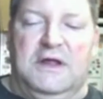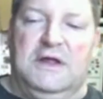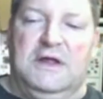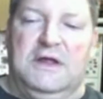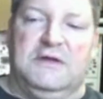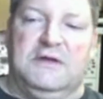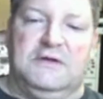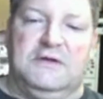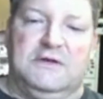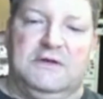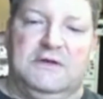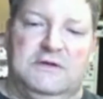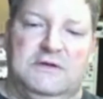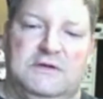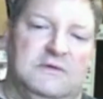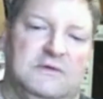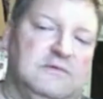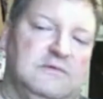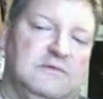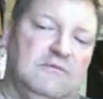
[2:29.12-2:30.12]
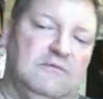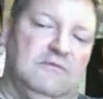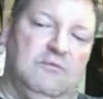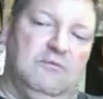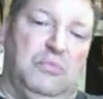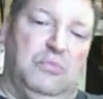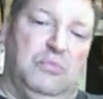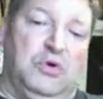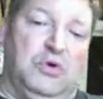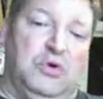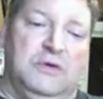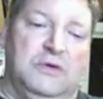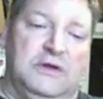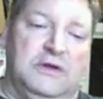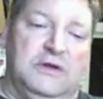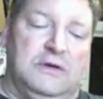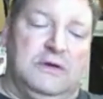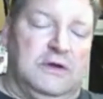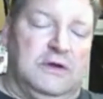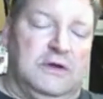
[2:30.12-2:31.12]
and
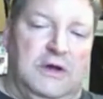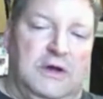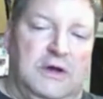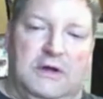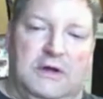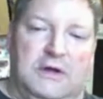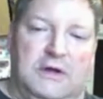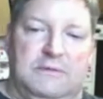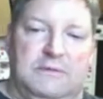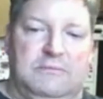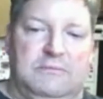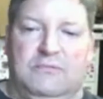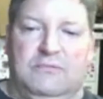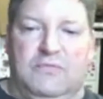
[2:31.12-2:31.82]
Boeing,